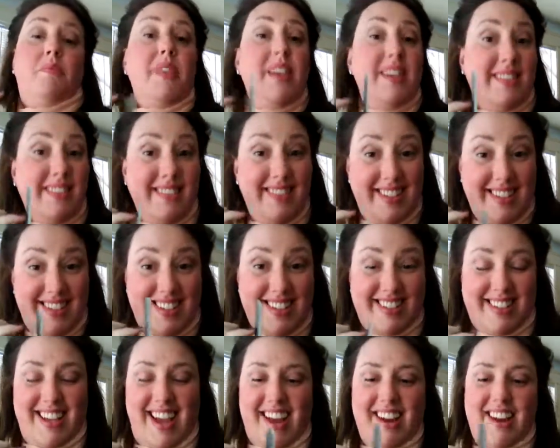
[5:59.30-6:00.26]
Isn't this
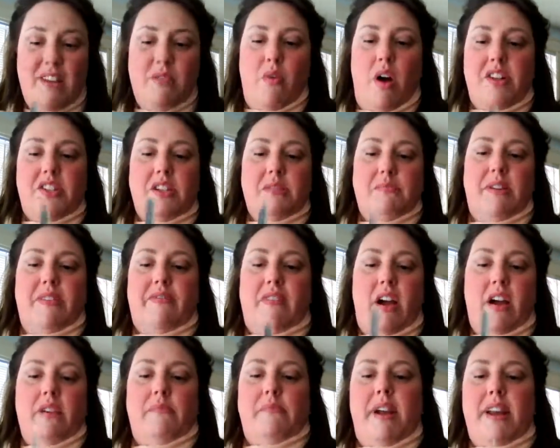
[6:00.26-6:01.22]
exciting, watching me
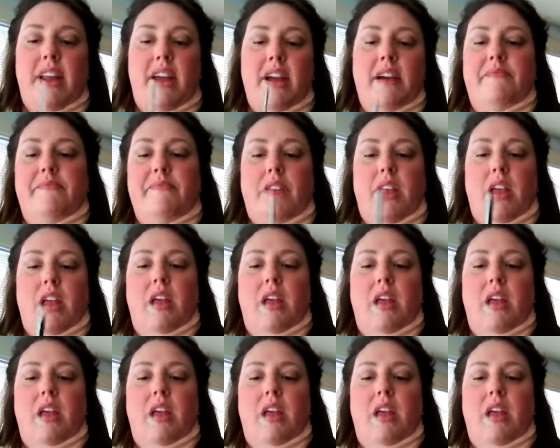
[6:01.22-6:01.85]
file my nail?